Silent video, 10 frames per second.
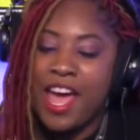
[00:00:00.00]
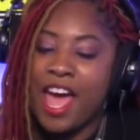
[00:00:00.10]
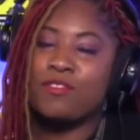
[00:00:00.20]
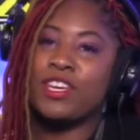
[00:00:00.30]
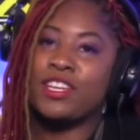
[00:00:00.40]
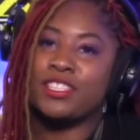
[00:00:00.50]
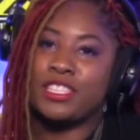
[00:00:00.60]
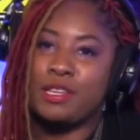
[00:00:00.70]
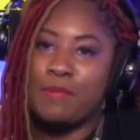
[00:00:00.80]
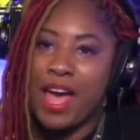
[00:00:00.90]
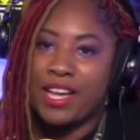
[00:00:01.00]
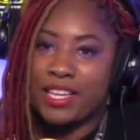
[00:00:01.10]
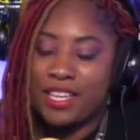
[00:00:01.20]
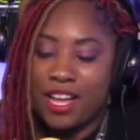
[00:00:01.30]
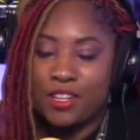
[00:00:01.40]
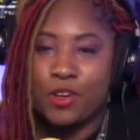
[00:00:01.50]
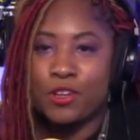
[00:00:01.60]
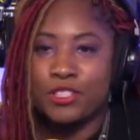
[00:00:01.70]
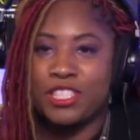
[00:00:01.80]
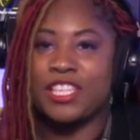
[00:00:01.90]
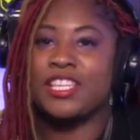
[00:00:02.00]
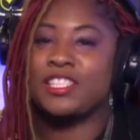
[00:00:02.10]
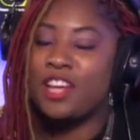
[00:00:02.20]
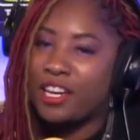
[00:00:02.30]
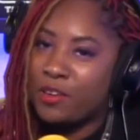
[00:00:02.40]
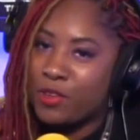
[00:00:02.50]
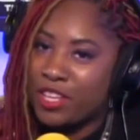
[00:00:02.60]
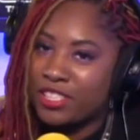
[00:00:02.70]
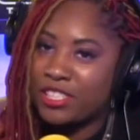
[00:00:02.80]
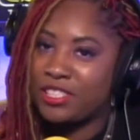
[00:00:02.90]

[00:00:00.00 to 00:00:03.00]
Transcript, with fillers: Evan T Mac, Coco Cena is not in with us.